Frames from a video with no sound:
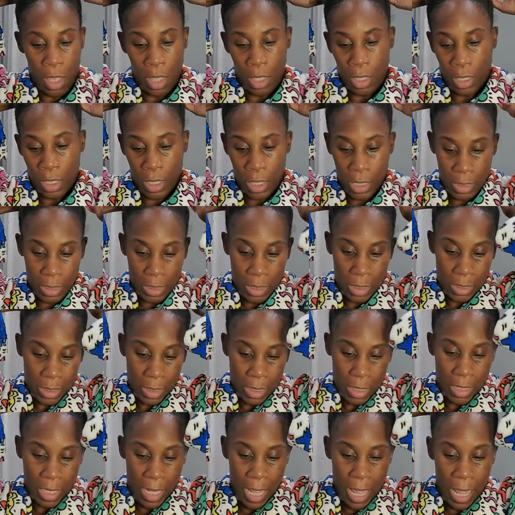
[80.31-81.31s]
because there's a
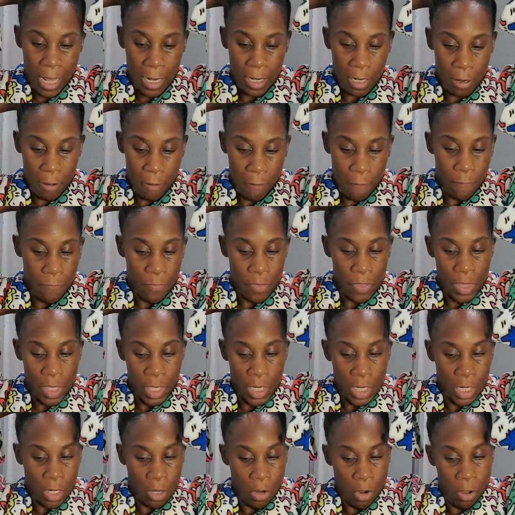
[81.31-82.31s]
lot of
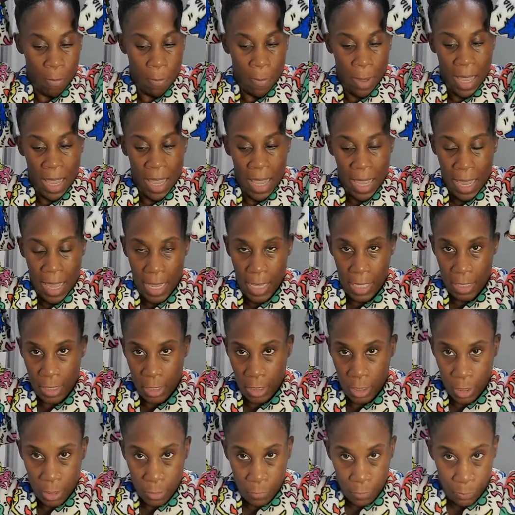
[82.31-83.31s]
thinning on my
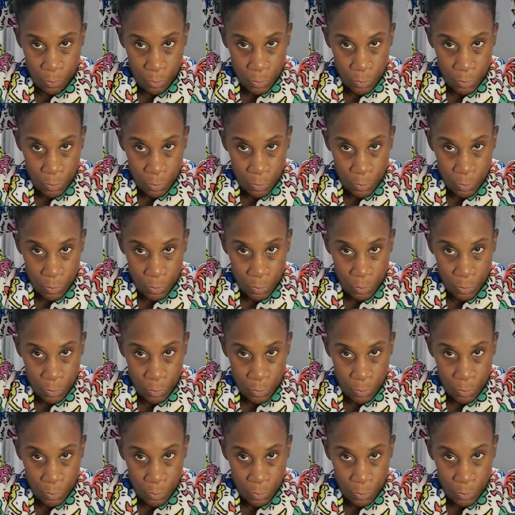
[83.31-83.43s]
ends.